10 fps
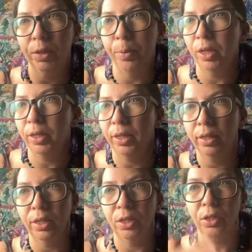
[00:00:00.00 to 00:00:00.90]
the small
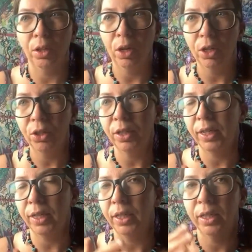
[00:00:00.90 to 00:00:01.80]
intestines to the large
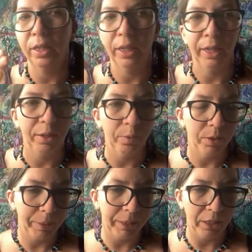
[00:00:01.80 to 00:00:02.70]
intestines, thinking it
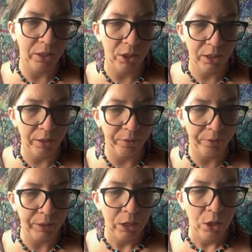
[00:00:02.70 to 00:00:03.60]
was my
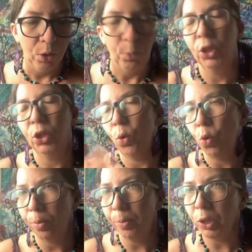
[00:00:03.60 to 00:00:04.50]
digestive, which
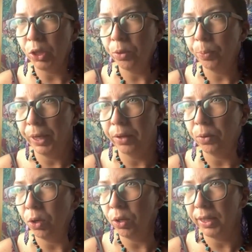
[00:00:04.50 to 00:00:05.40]
hormones do play a
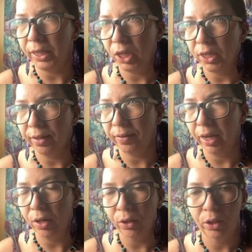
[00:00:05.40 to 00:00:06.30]
role in digestive
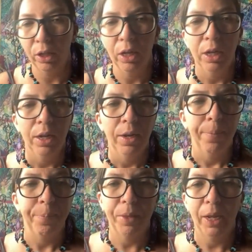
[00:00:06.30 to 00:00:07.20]
health.
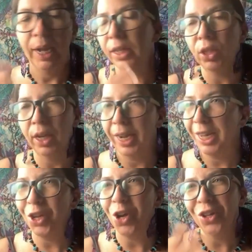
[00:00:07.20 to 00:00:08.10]

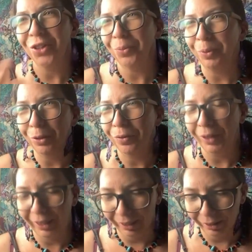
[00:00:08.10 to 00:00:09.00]
It's all
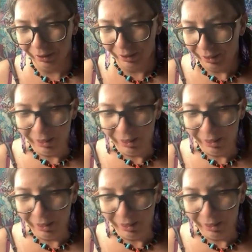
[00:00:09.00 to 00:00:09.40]
beautifully and